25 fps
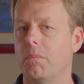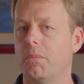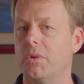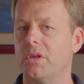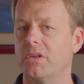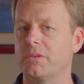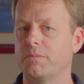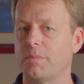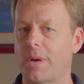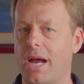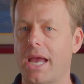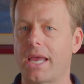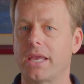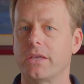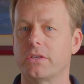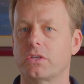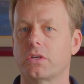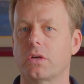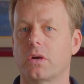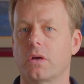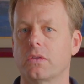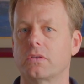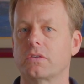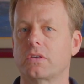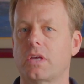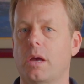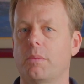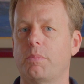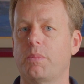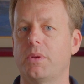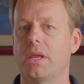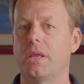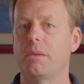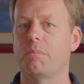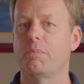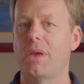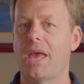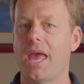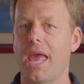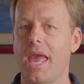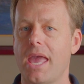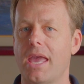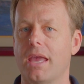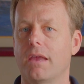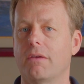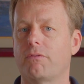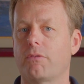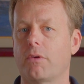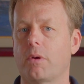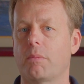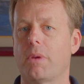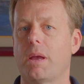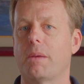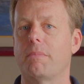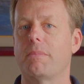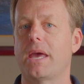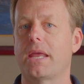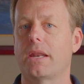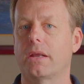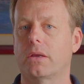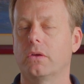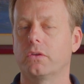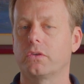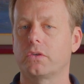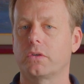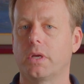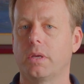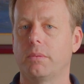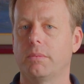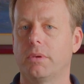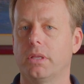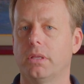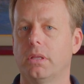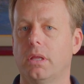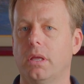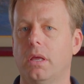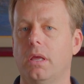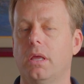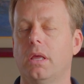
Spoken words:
is my insurance company paying for my medical treatment?